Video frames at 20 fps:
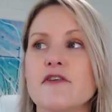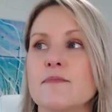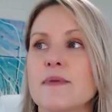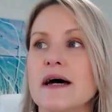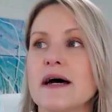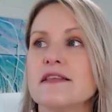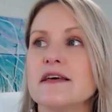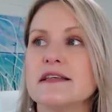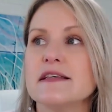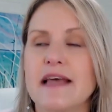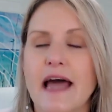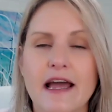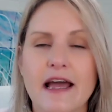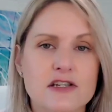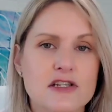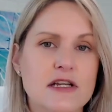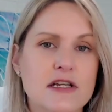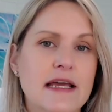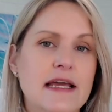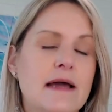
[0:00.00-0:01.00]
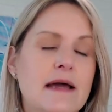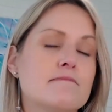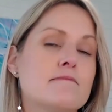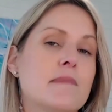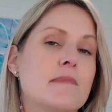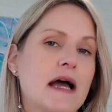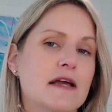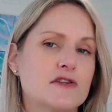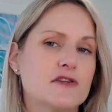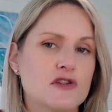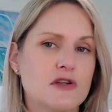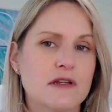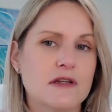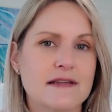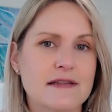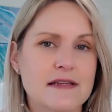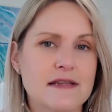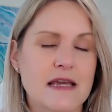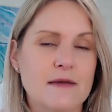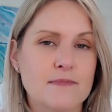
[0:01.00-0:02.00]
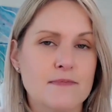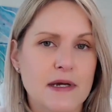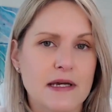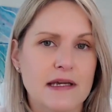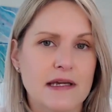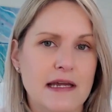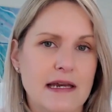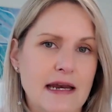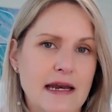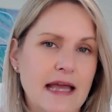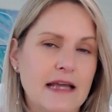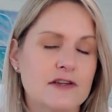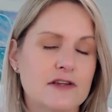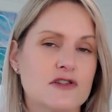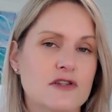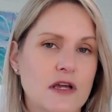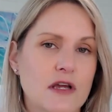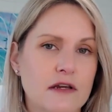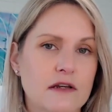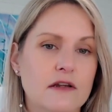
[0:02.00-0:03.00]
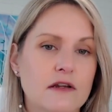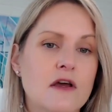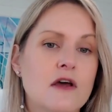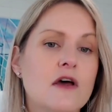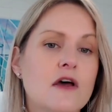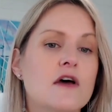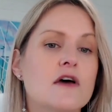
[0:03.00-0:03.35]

but there's actually much deeper connection